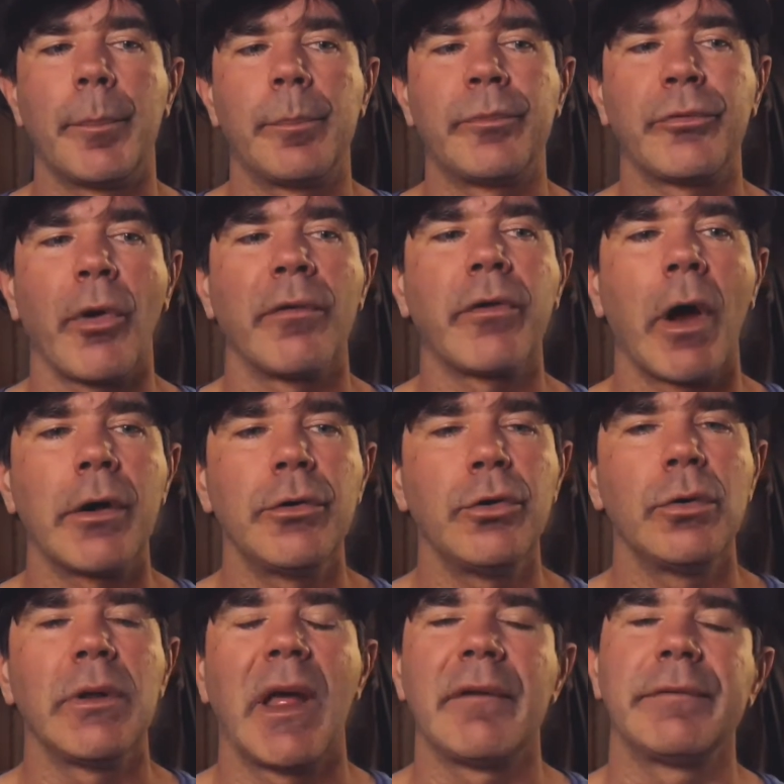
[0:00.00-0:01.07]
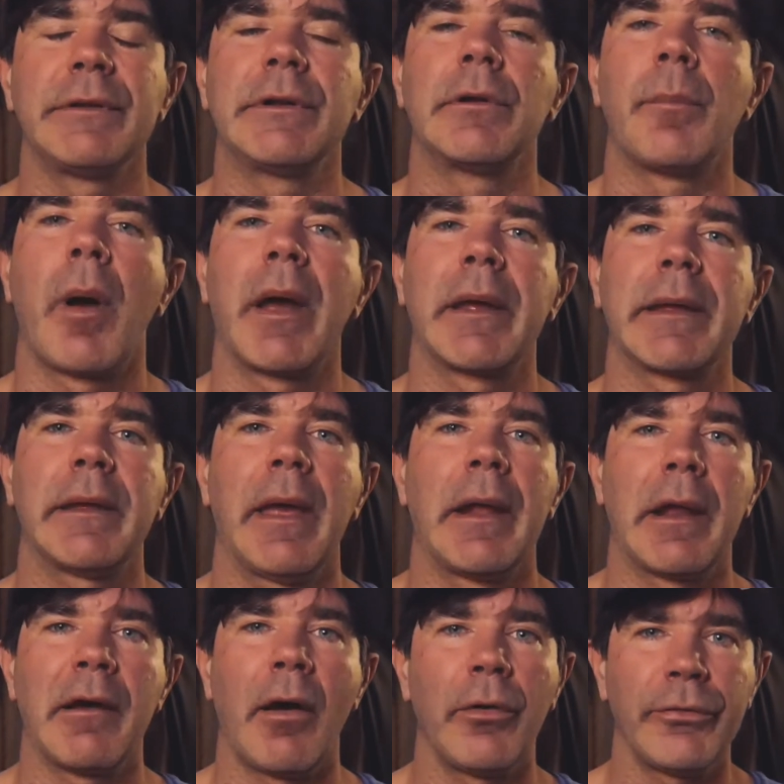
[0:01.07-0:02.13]
So I've got a new lavalier mic
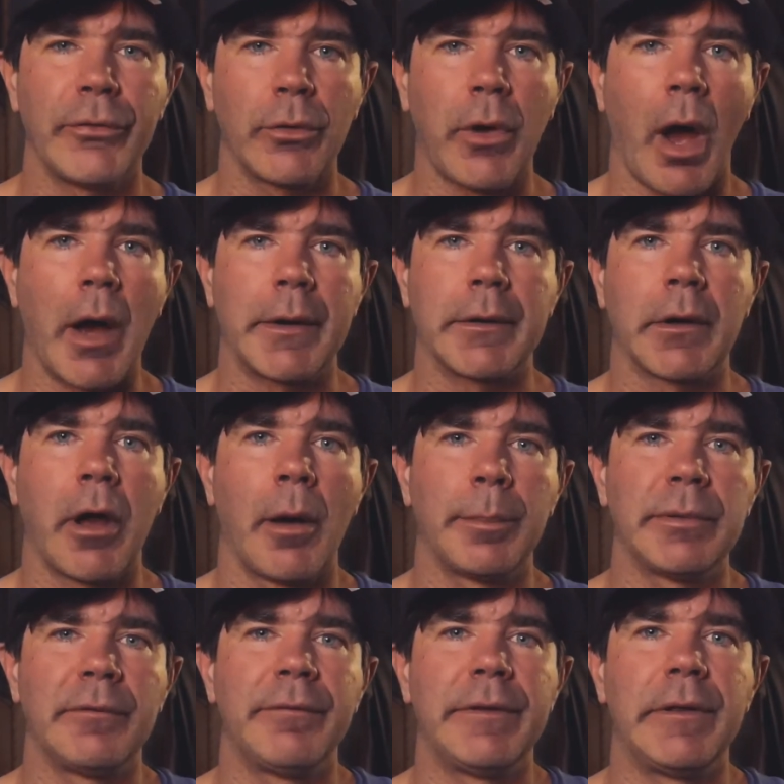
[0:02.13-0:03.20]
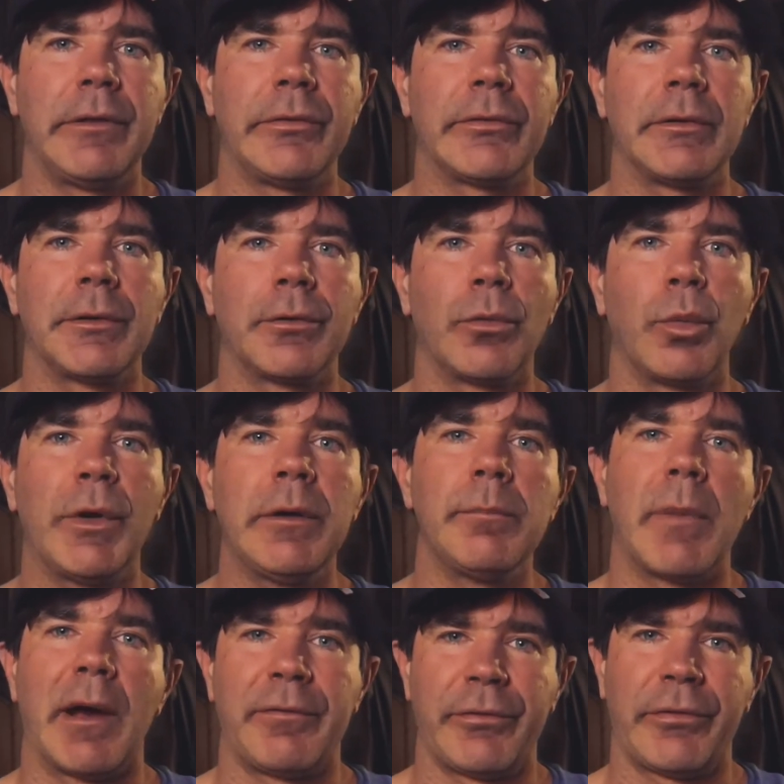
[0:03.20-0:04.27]
and I also got a couple of these little wind
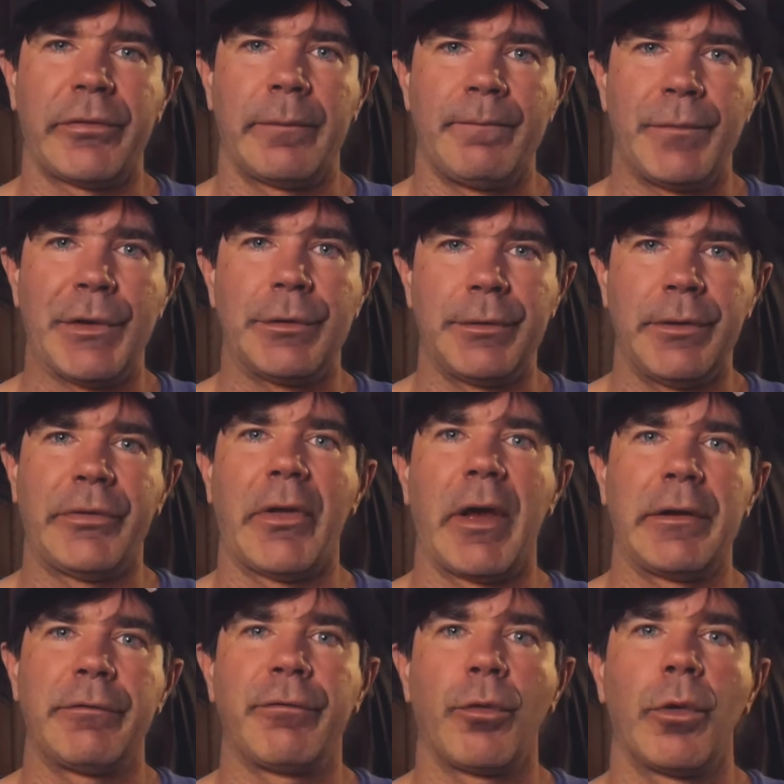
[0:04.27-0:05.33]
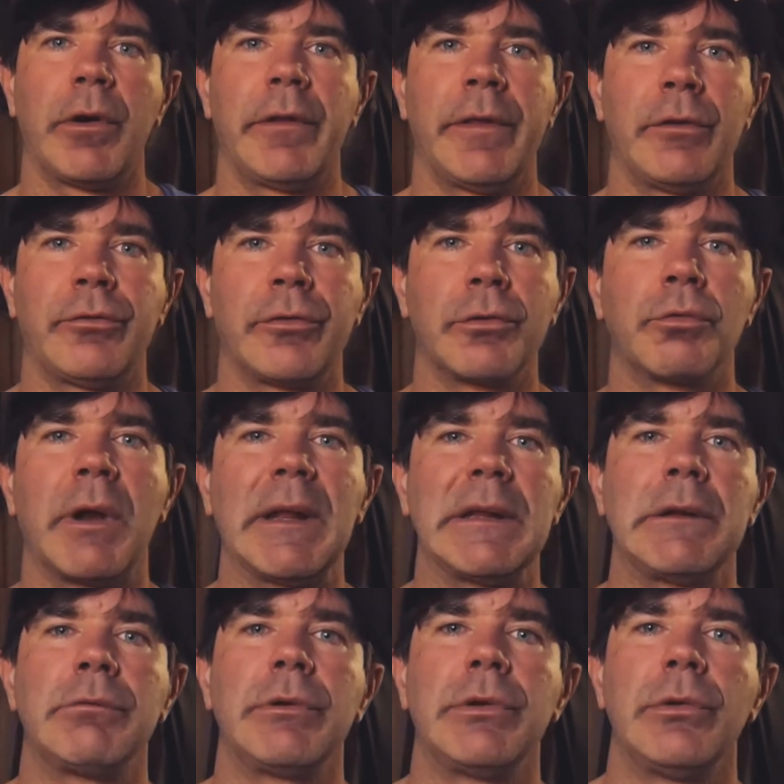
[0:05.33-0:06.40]
muffs that are designed for it that should
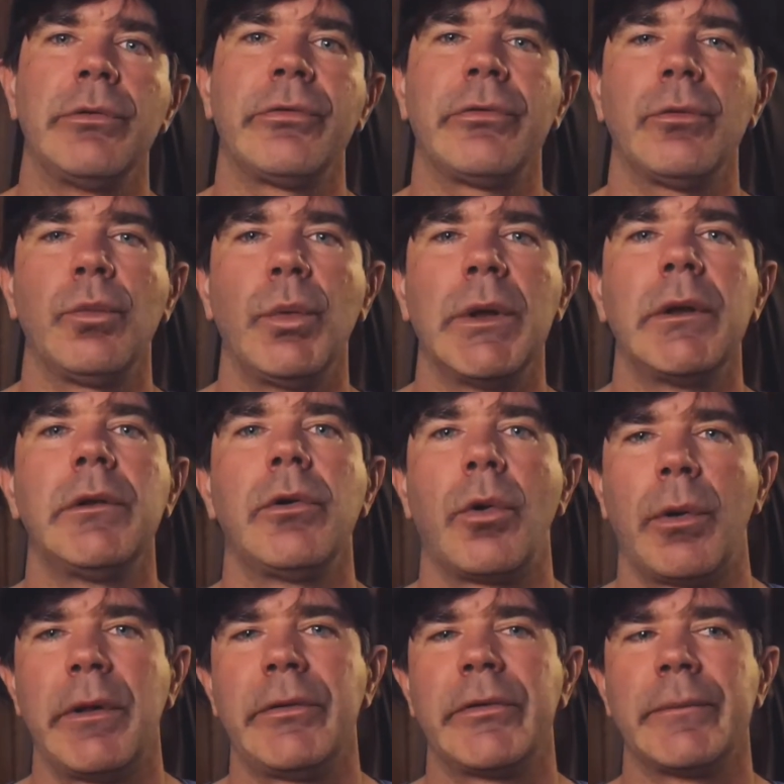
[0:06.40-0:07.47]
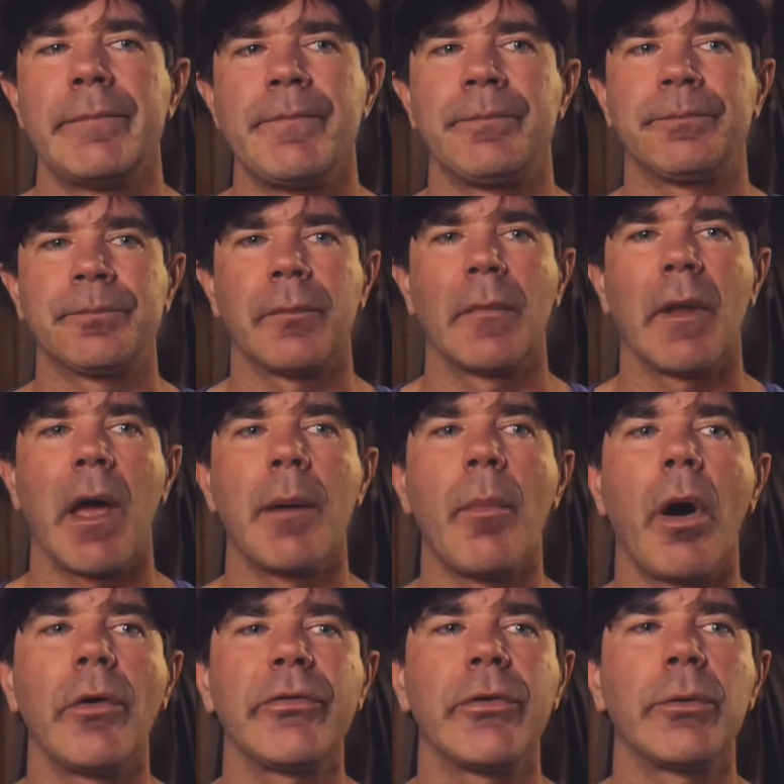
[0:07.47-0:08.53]
greatly reduce wind noise. I'm
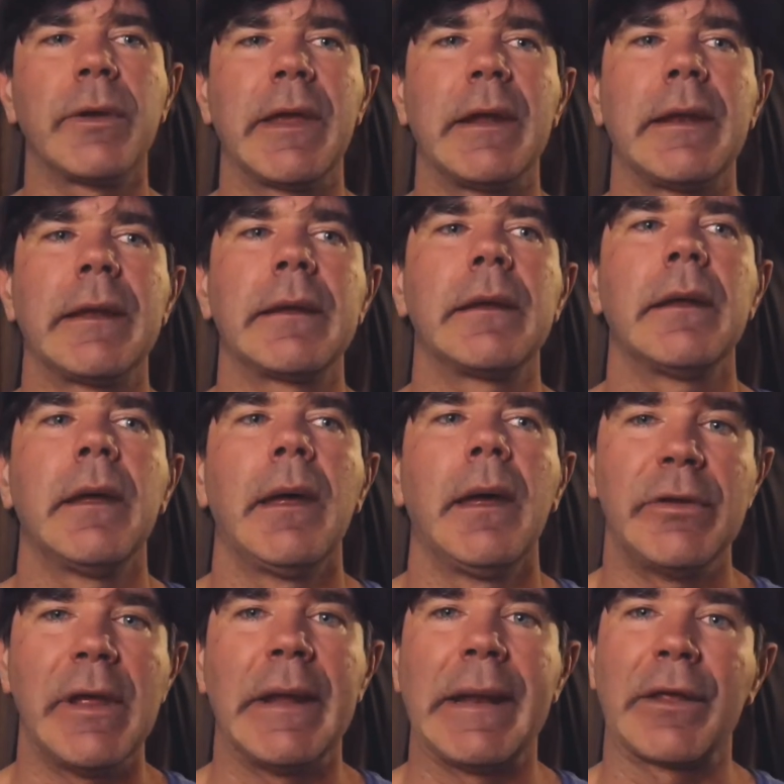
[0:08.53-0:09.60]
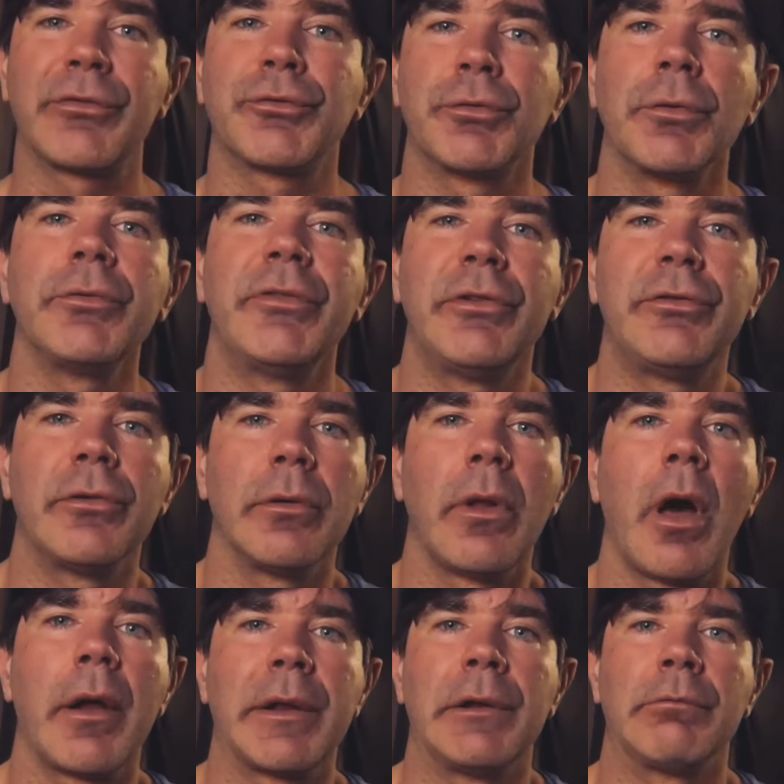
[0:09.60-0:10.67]
also getting an external digital
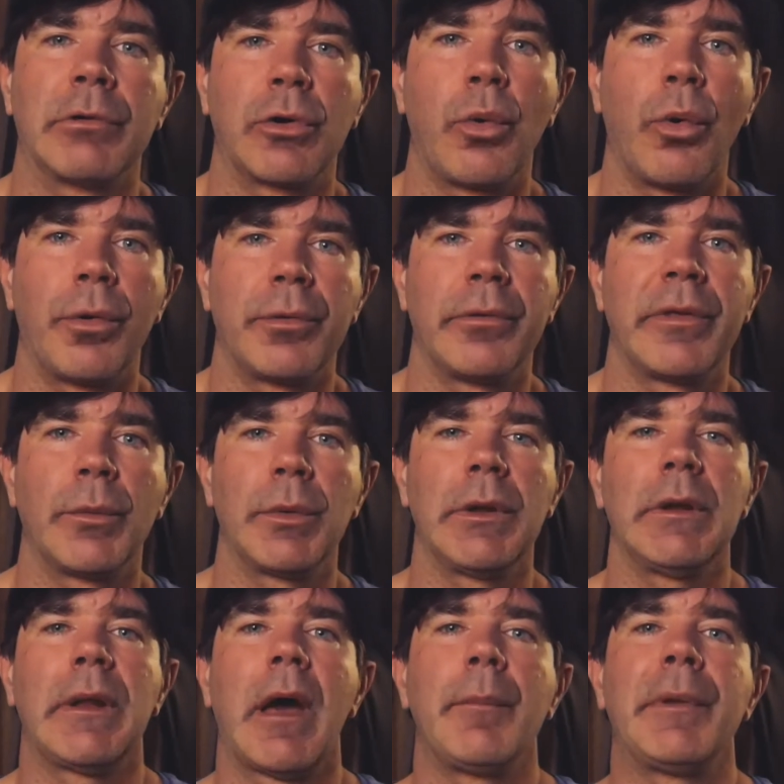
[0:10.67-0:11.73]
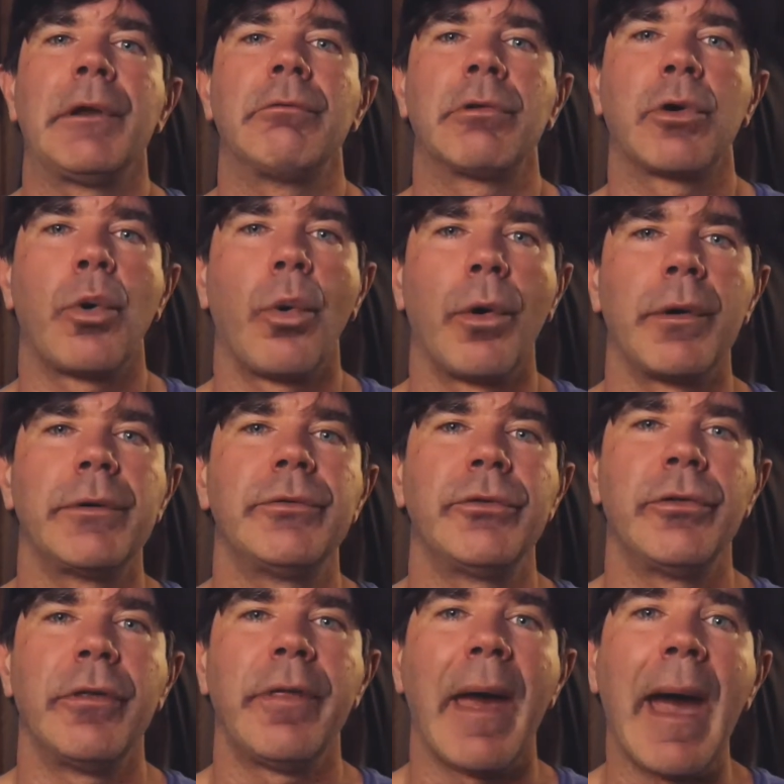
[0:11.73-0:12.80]
audio recorder that will allow me to record
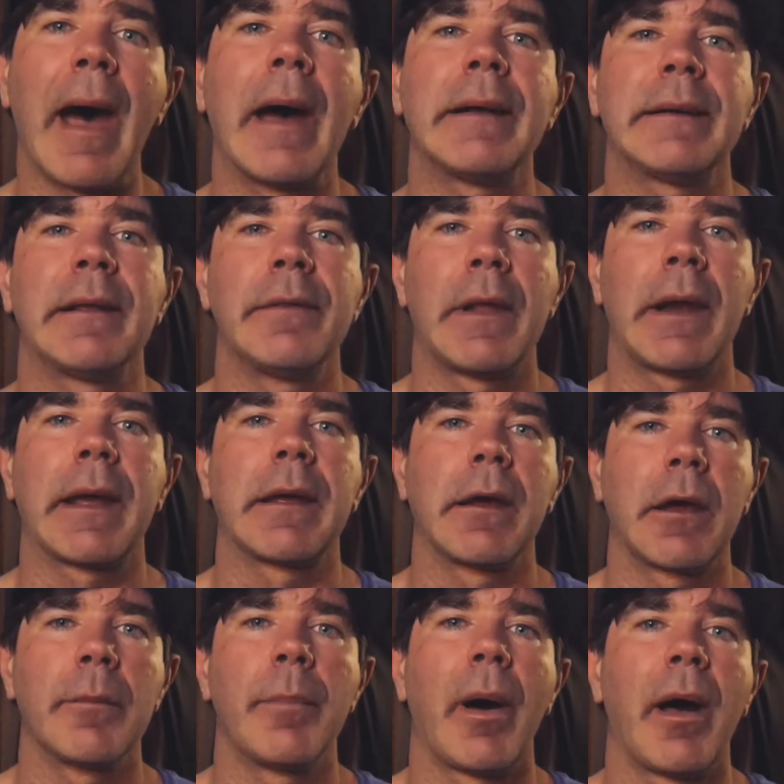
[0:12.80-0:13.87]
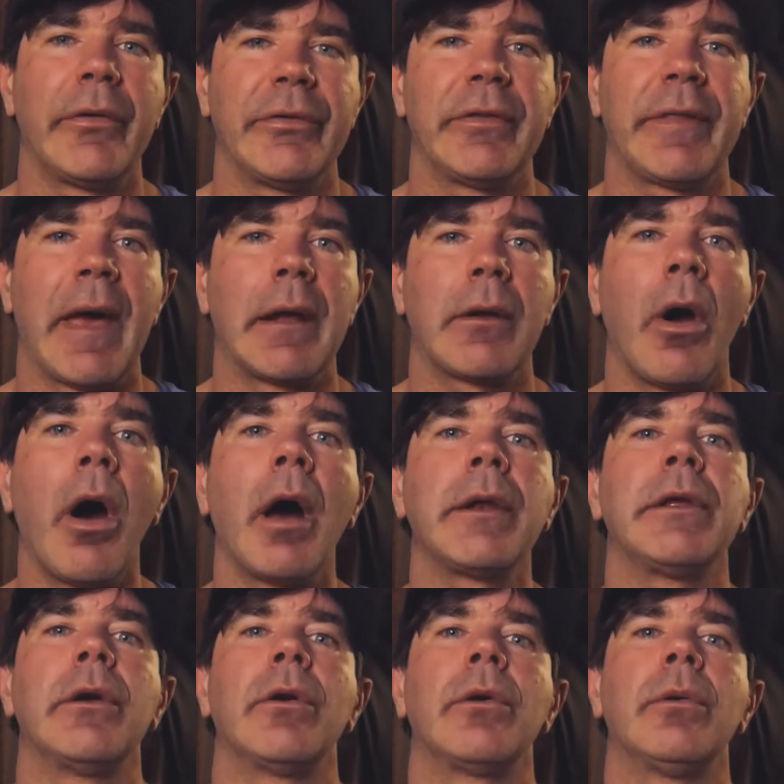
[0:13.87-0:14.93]
to that and then I can composite that
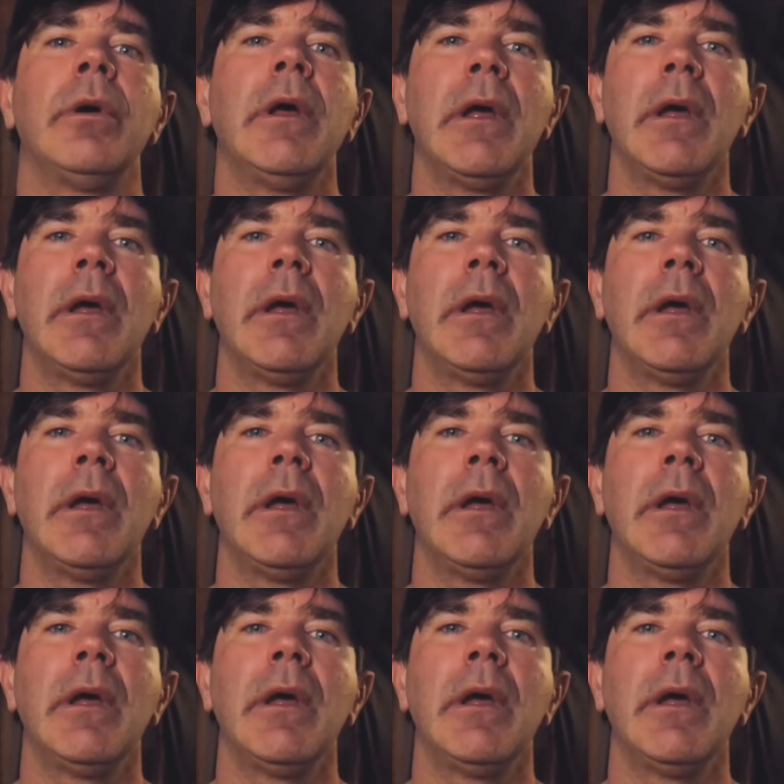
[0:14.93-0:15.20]
audio